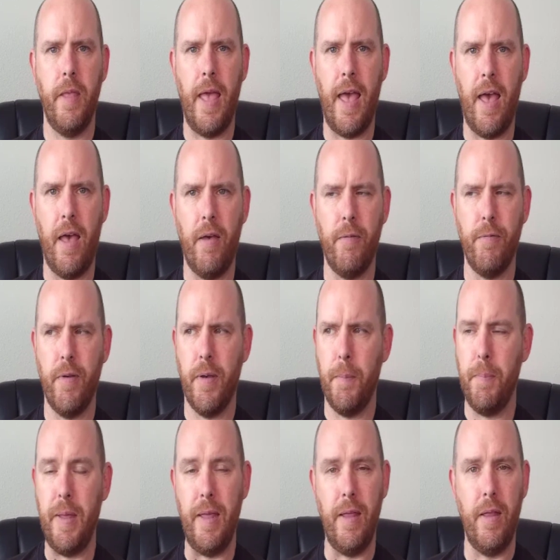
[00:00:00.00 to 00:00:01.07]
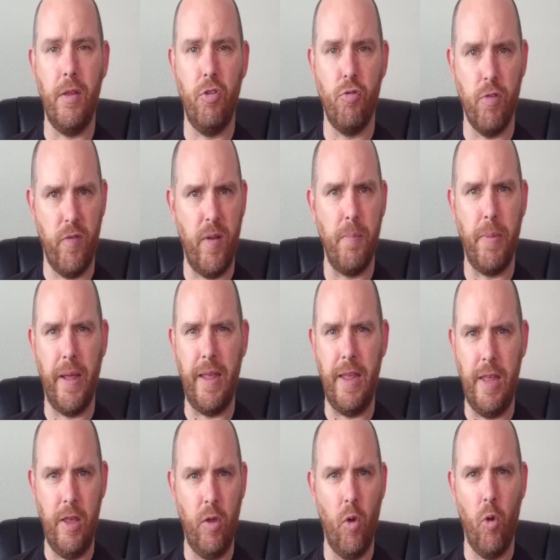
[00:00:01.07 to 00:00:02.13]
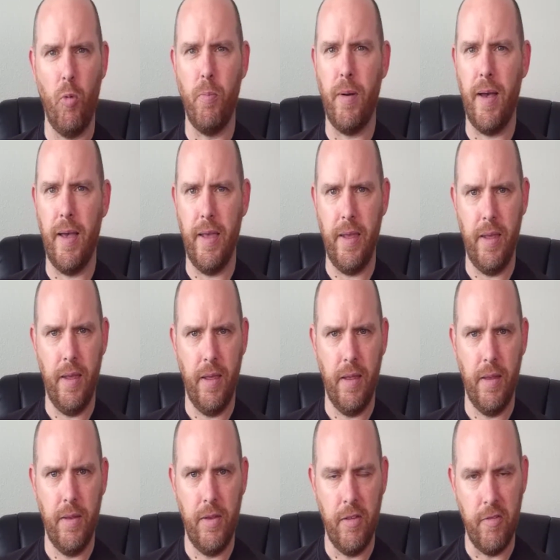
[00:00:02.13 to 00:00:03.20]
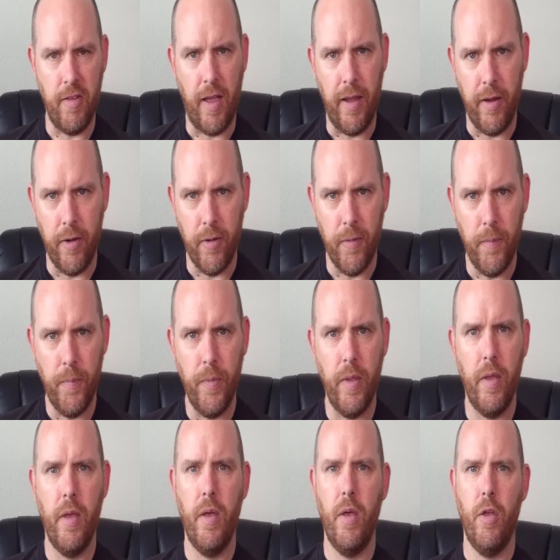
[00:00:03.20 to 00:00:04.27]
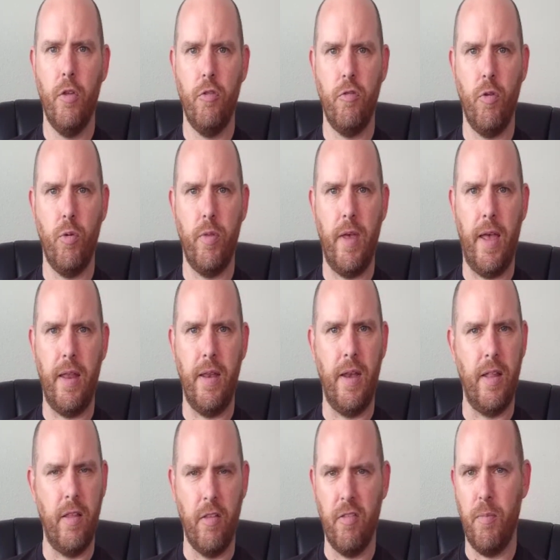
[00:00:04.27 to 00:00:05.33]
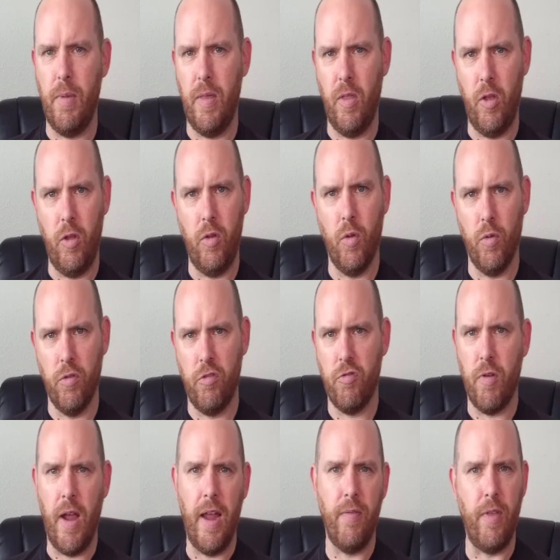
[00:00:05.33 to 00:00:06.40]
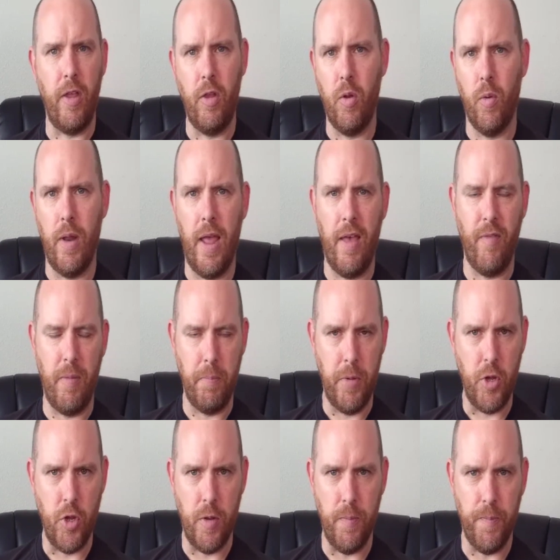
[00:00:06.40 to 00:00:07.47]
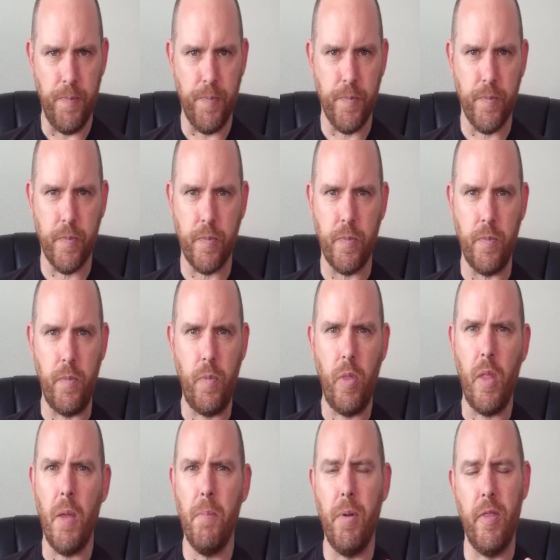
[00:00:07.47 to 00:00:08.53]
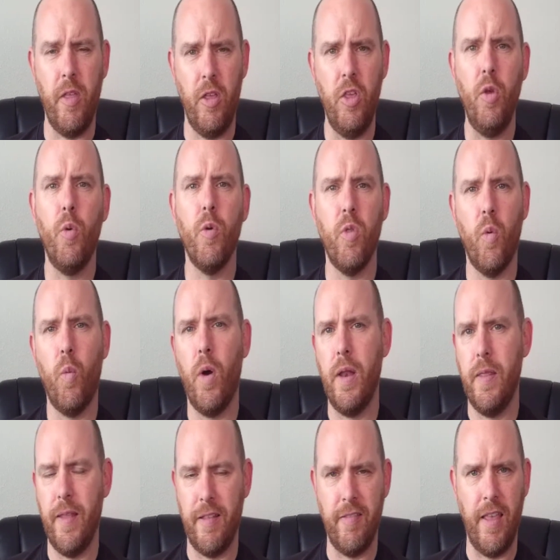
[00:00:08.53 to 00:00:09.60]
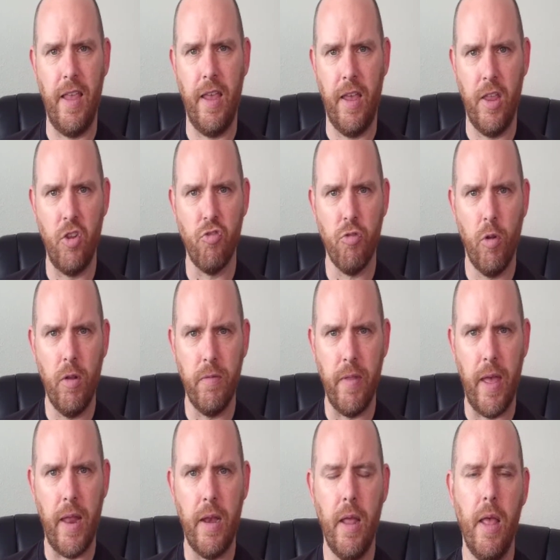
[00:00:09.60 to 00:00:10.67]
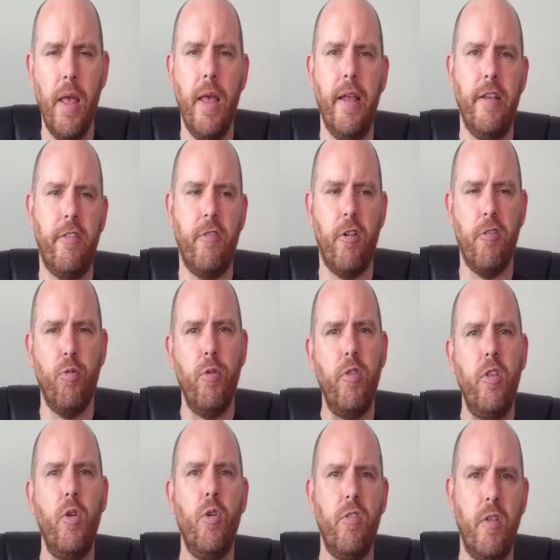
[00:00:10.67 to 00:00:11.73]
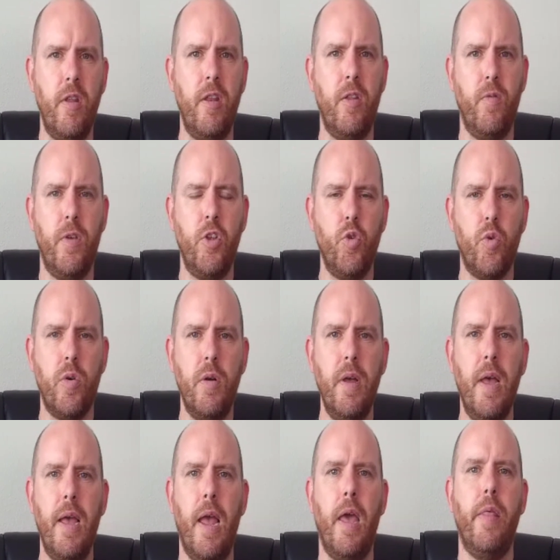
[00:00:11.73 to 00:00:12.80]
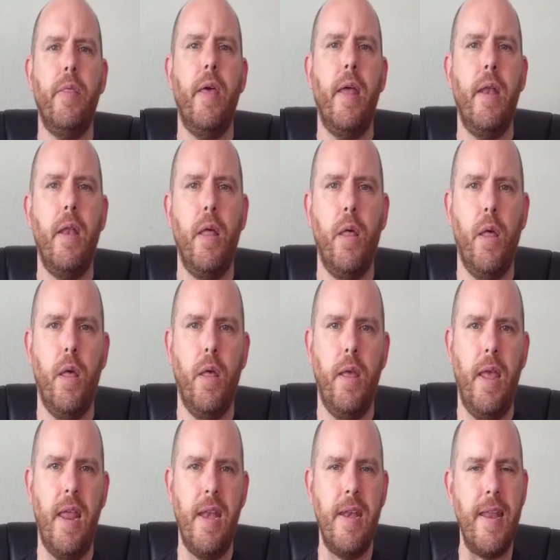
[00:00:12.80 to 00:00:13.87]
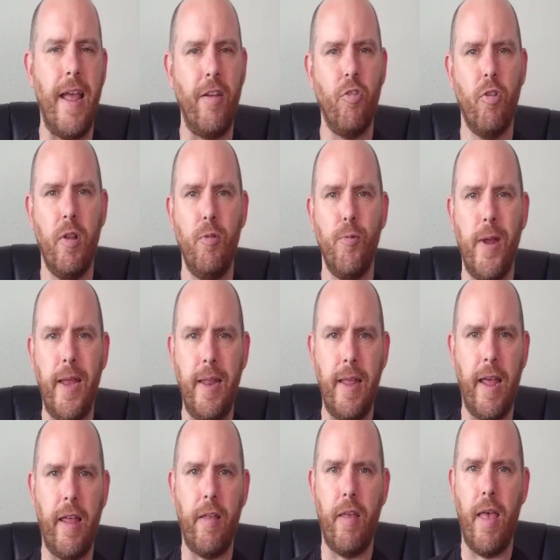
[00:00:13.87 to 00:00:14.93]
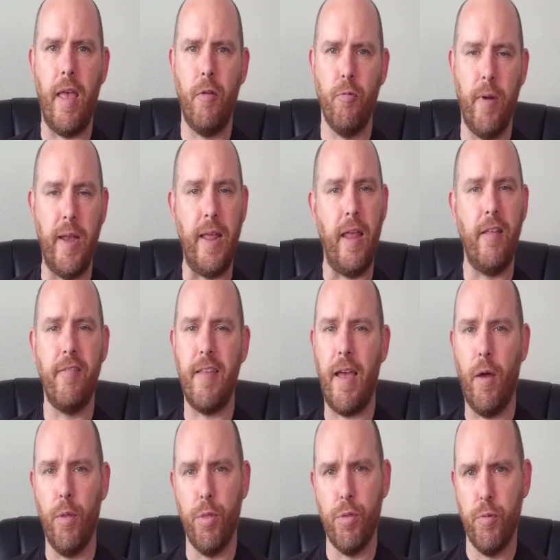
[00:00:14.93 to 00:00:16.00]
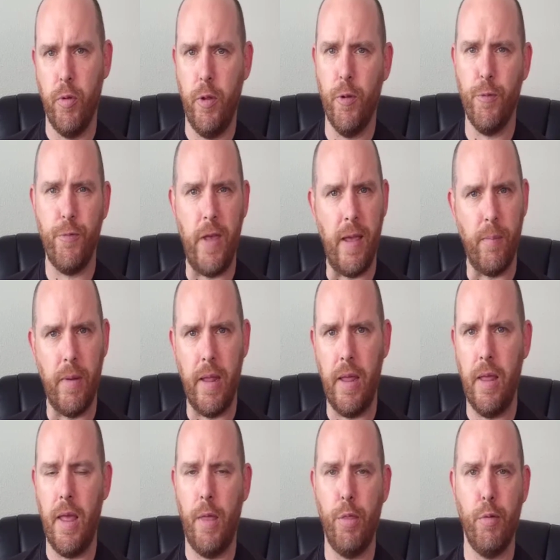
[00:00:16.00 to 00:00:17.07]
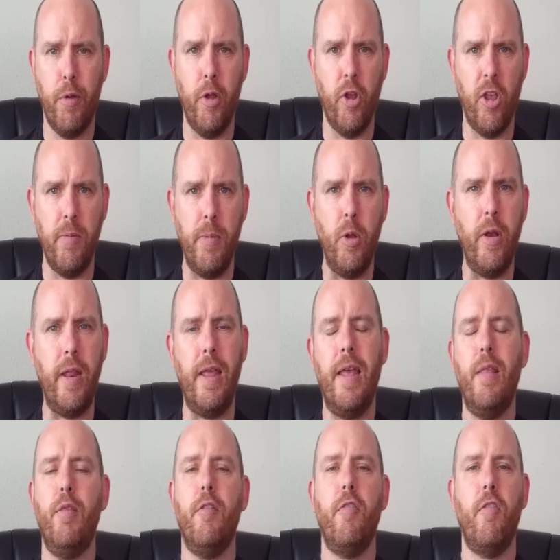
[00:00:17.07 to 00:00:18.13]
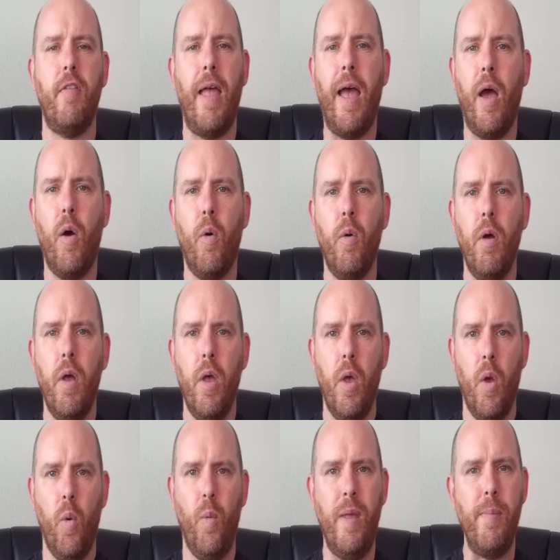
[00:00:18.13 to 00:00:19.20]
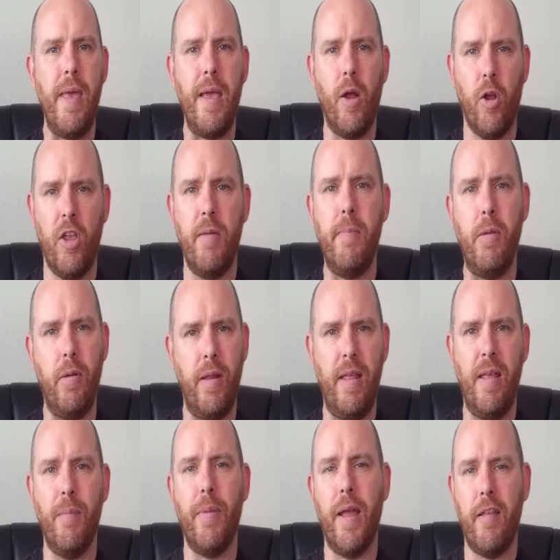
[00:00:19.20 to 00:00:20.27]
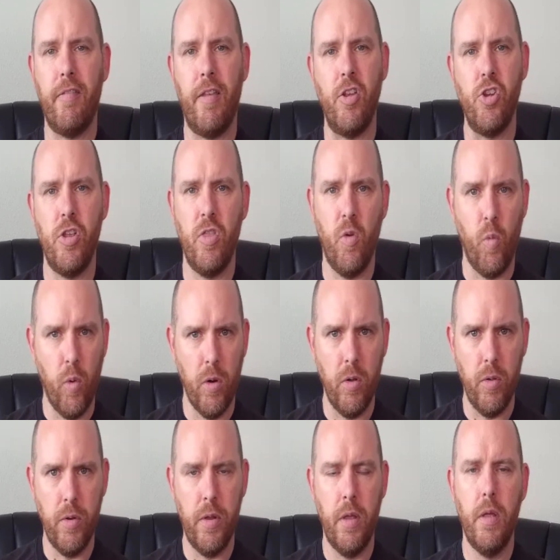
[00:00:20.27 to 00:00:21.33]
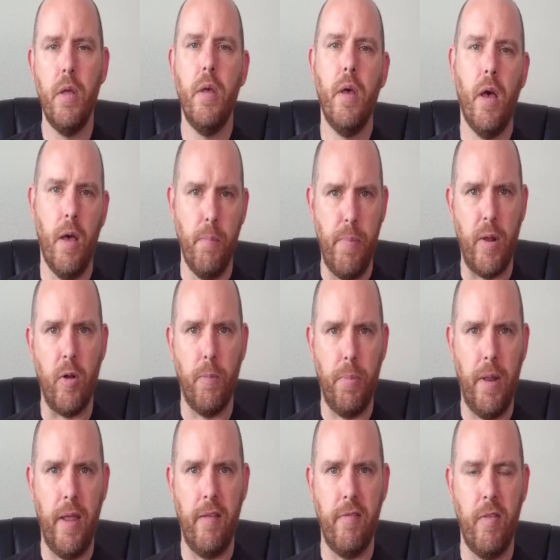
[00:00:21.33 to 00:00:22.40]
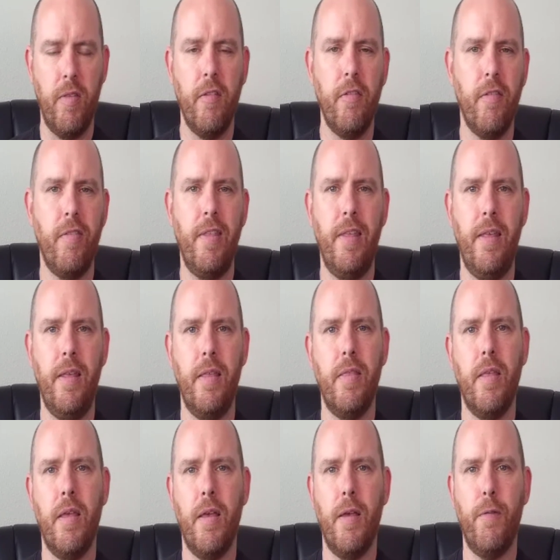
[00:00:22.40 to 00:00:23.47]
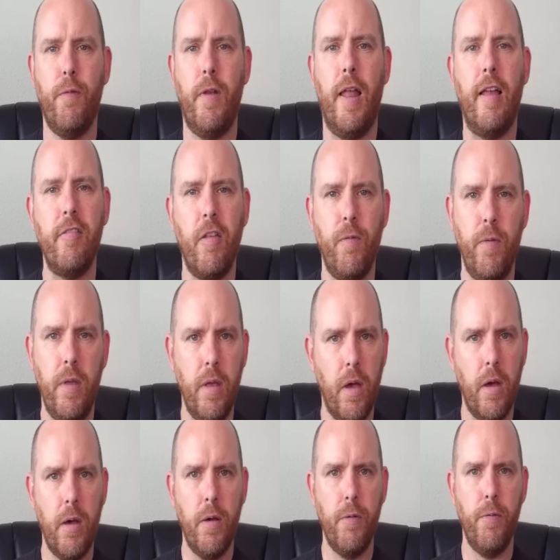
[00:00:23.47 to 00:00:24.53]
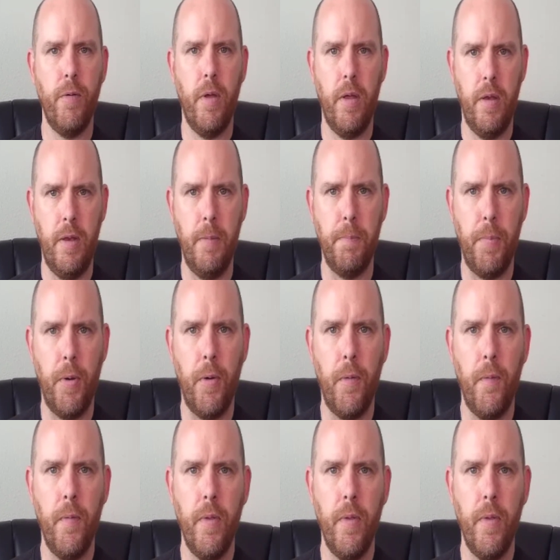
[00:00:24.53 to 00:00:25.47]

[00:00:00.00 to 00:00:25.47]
have be driven by ego, by desire, so that, and it doesn't mean that you don't strive, that you don't have ambition, but that you are the one that's in control of that. It starts with you as an individual, and then it naturally radiates out through your family and through your community, and this is how we make our community, and by extension the world, a better place. And this is the philosophy of Ninpo.